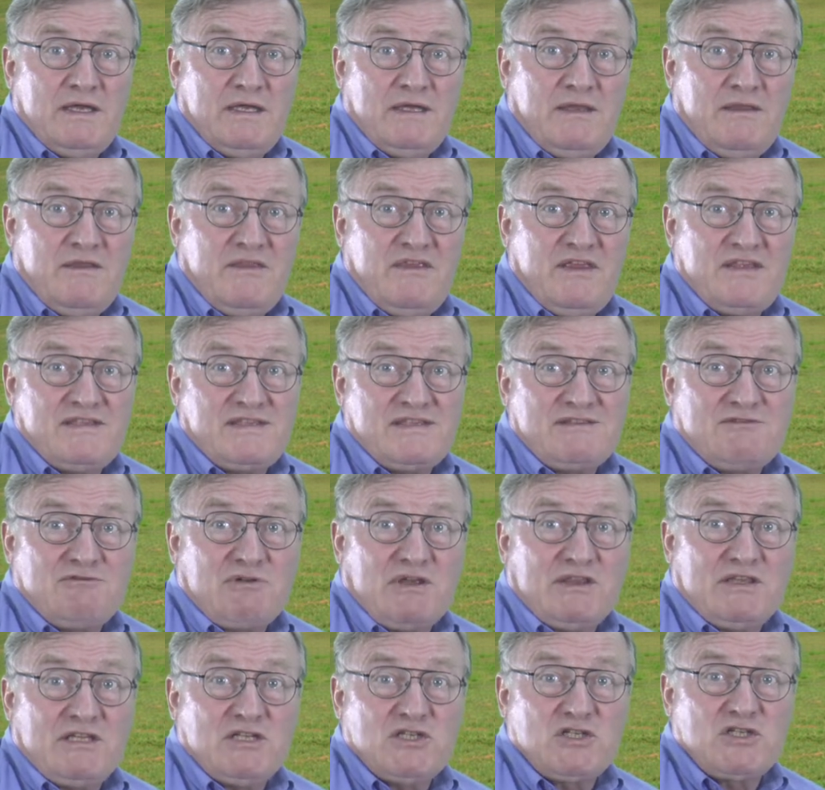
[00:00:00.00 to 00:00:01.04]
This
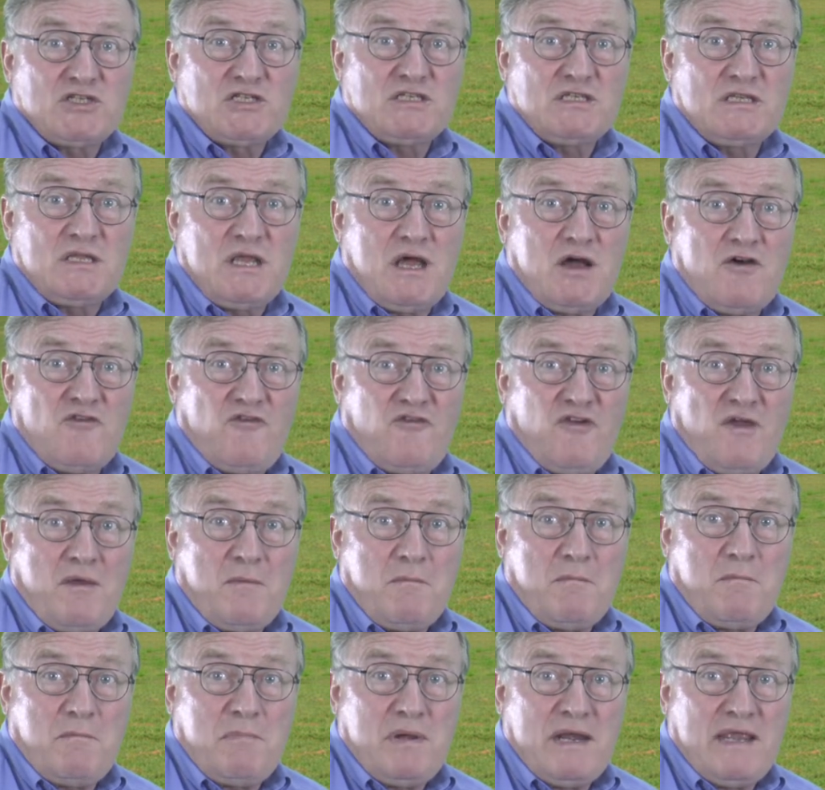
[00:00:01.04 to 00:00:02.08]
tradition of
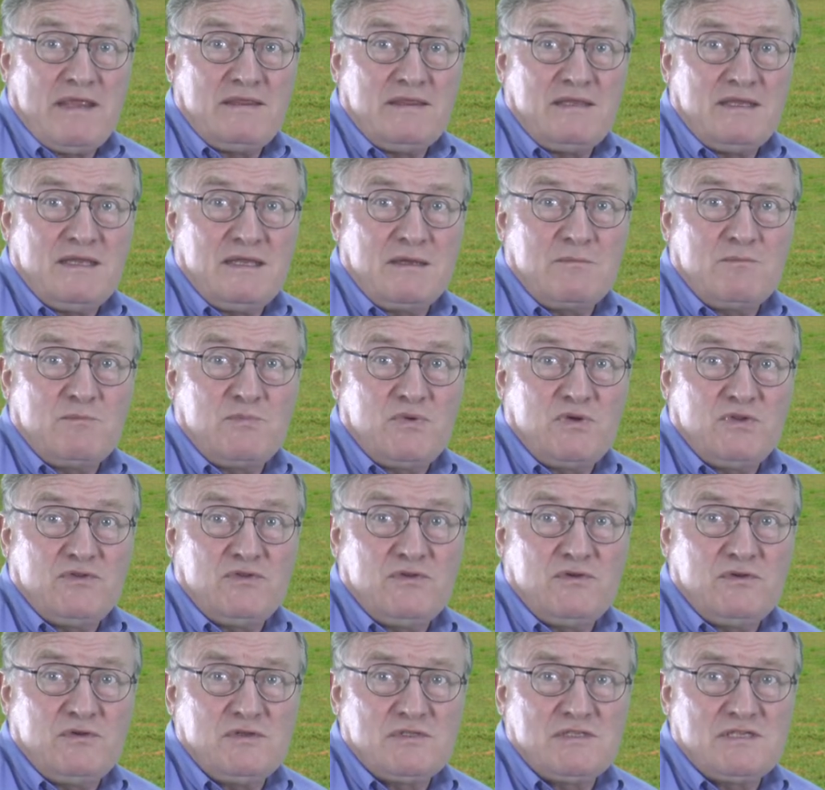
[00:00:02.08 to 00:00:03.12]
blending
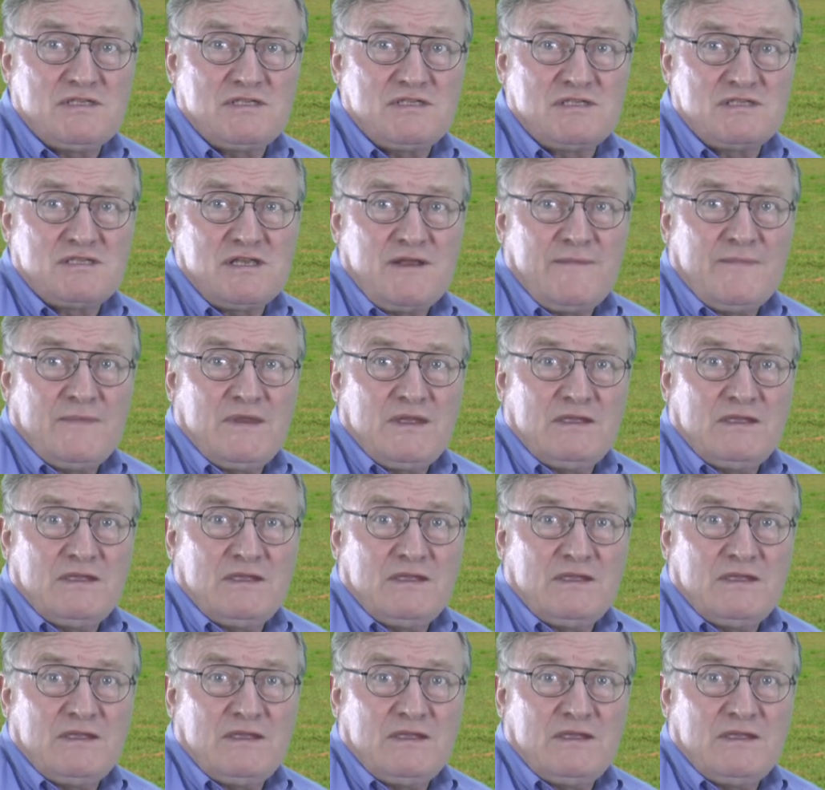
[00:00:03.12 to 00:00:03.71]
produces